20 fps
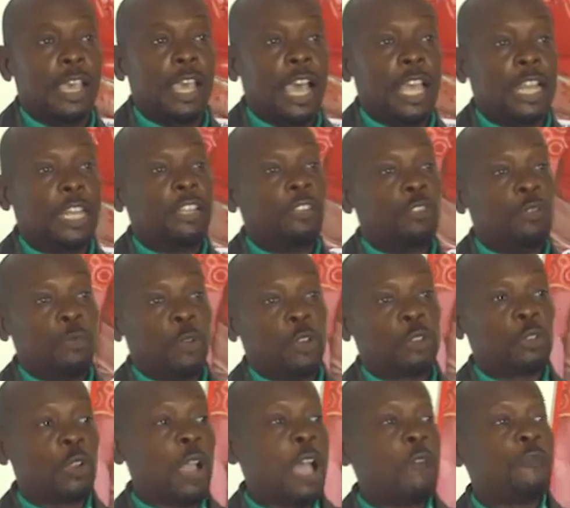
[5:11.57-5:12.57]
And you
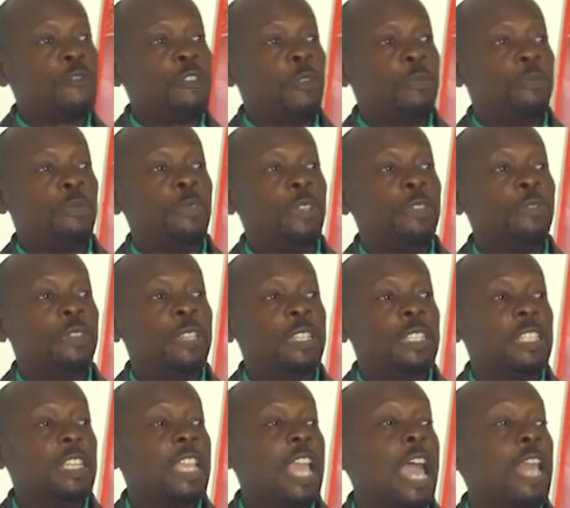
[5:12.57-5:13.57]
must have your
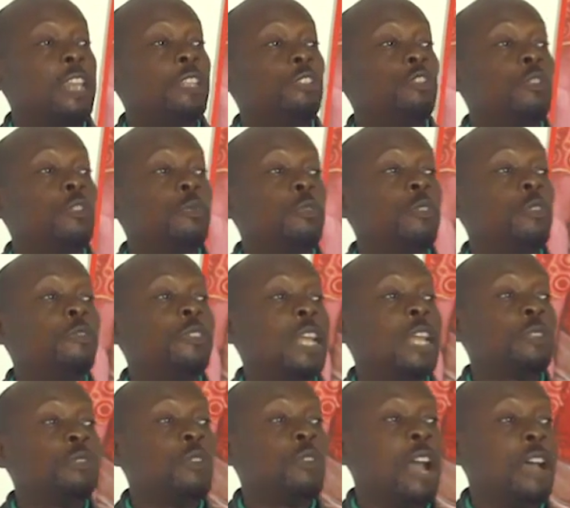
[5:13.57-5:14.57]
PVC and show proof
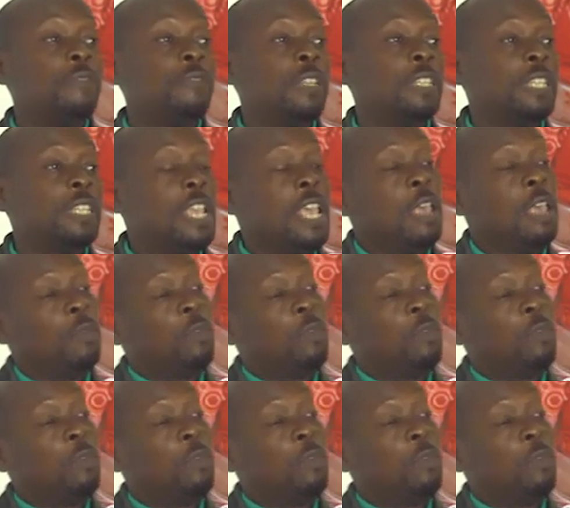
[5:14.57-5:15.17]
that you have it.